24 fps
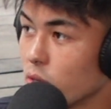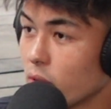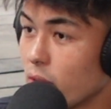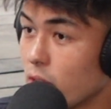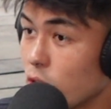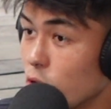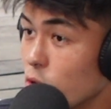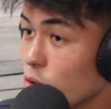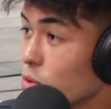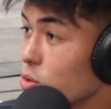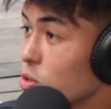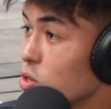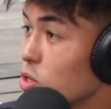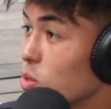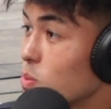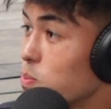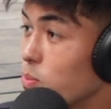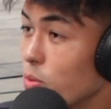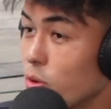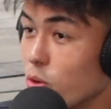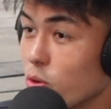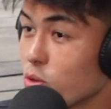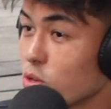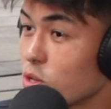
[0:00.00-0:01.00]
So like
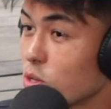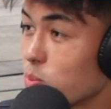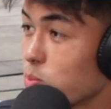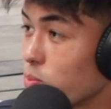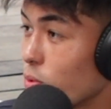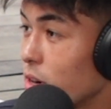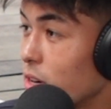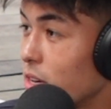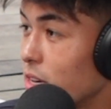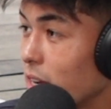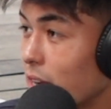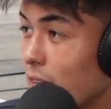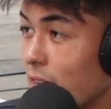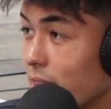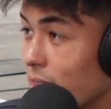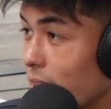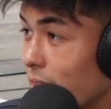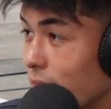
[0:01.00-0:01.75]
you're sprinting,